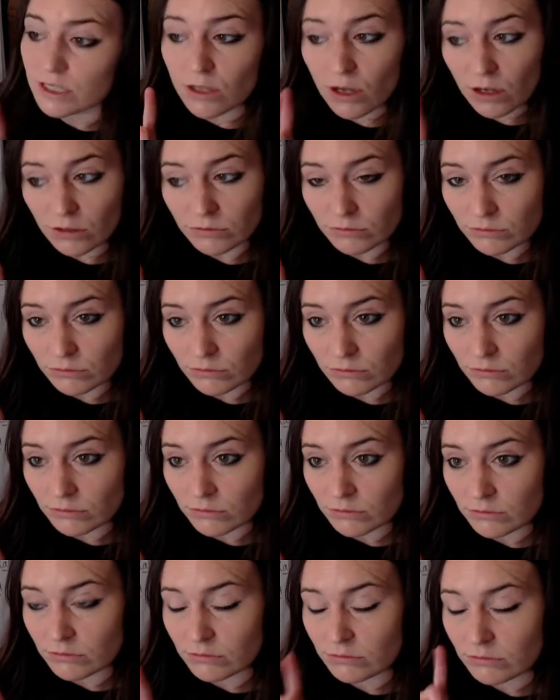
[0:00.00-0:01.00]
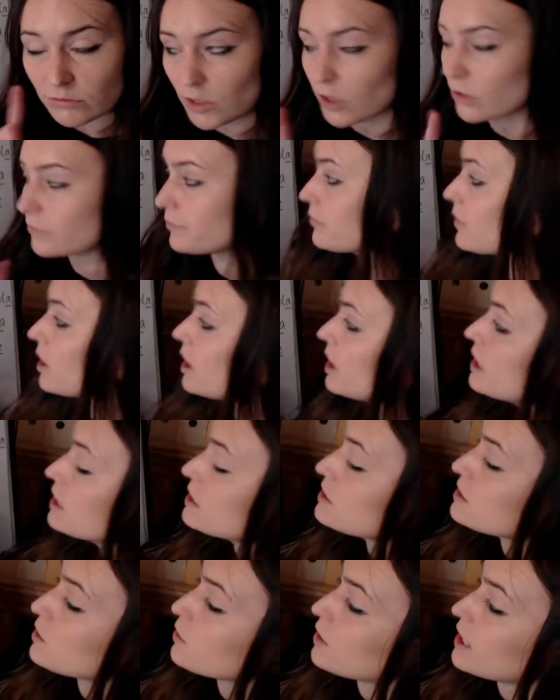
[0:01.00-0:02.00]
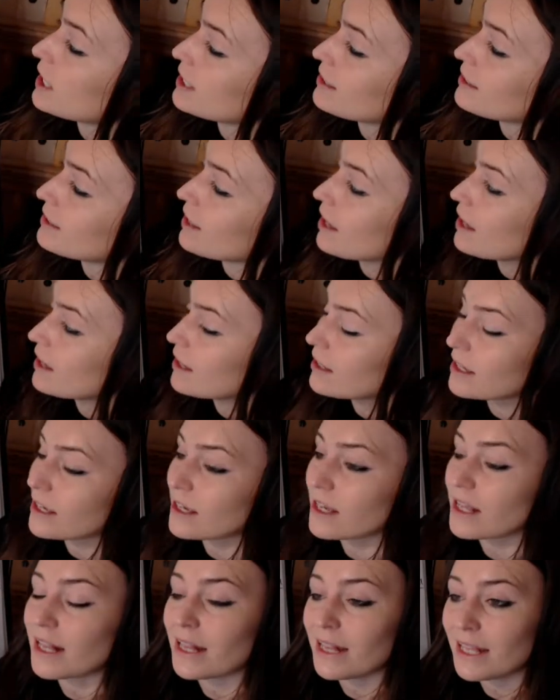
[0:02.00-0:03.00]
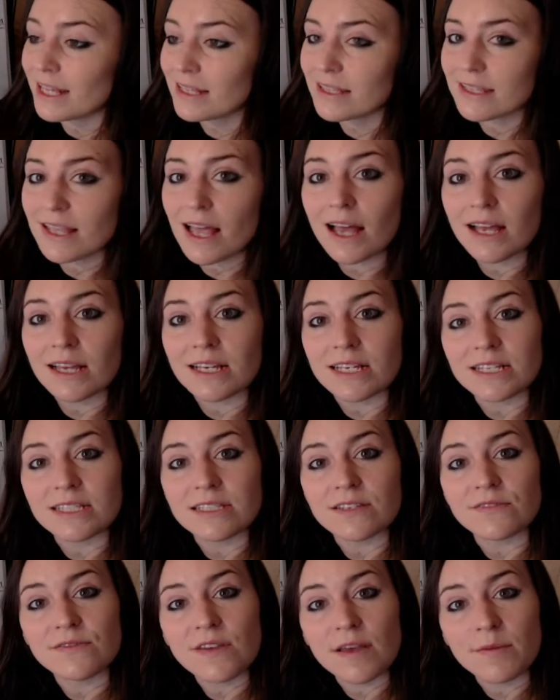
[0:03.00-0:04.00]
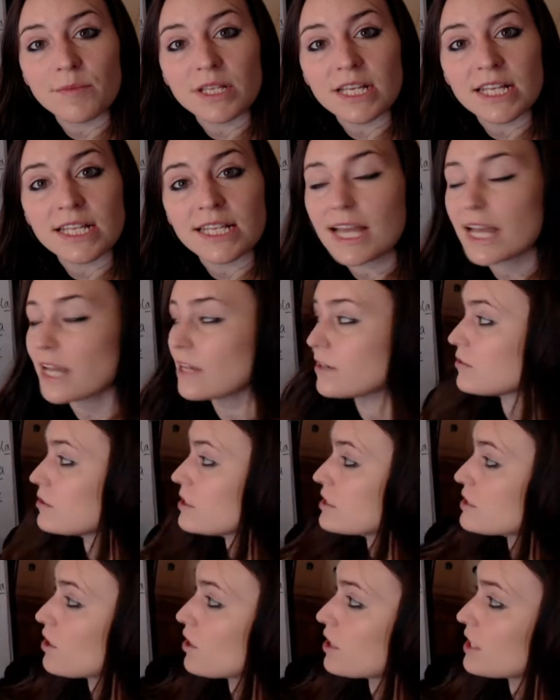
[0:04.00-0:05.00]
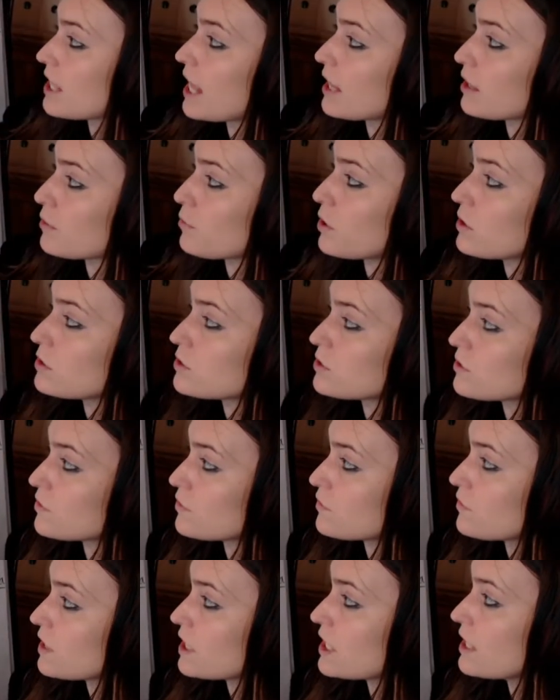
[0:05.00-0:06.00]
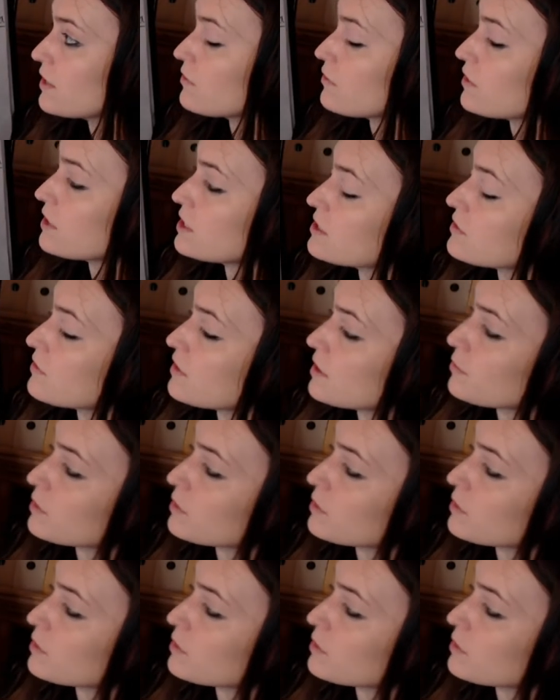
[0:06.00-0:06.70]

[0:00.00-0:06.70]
no. No. So, età. L'età is a feminine noun. It's got an L apostrophe in front of it